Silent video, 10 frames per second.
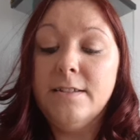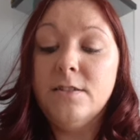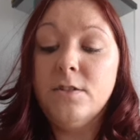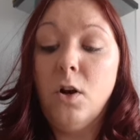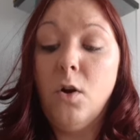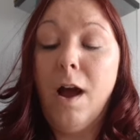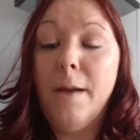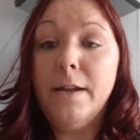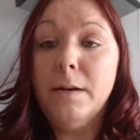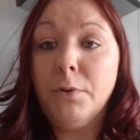so
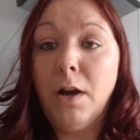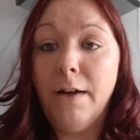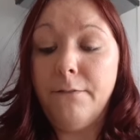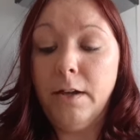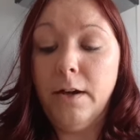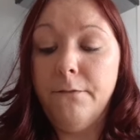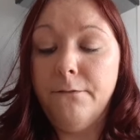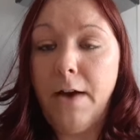I made a profit of